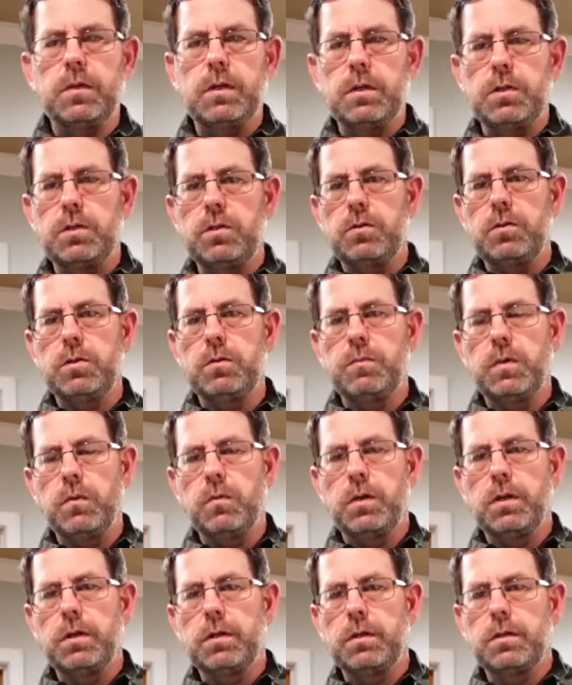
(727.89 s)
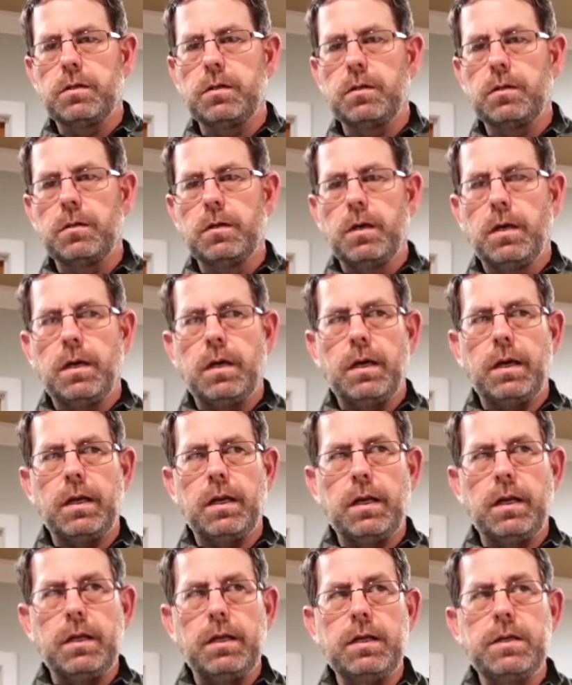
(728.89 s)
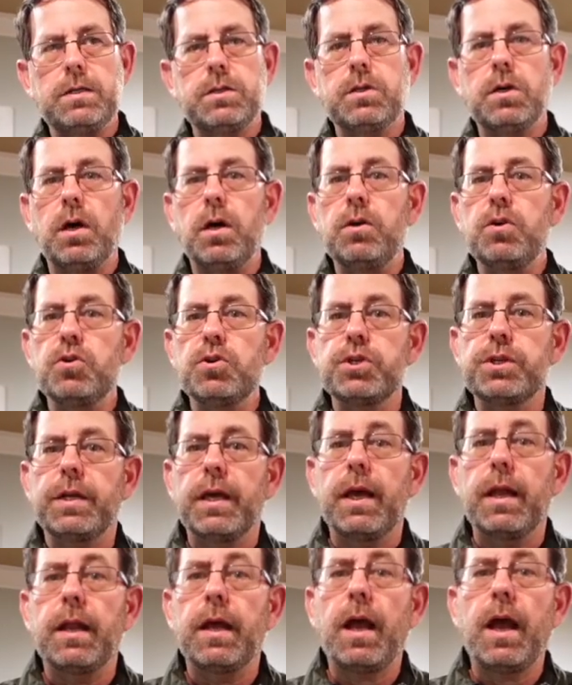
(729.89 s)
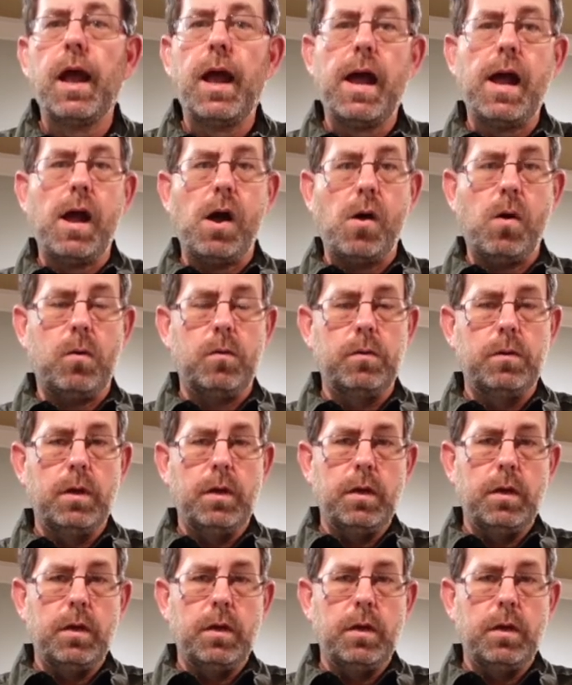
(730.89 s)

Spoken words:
that you should be willing to at least understand how